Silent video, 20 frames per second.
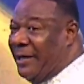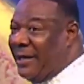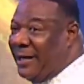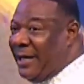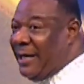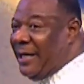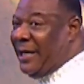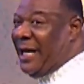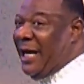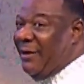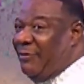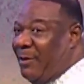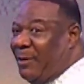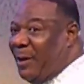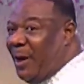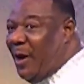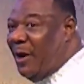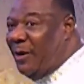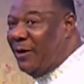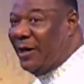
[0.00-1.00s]
Give him
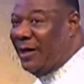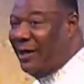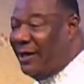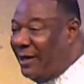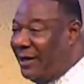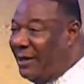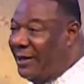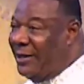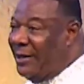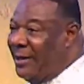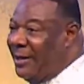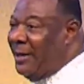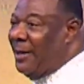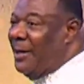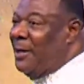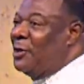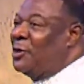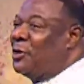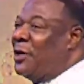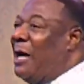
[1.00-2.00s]
glory.
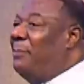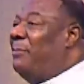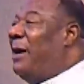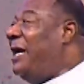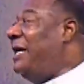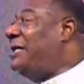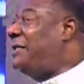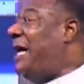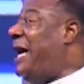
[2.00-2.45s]
Somebody say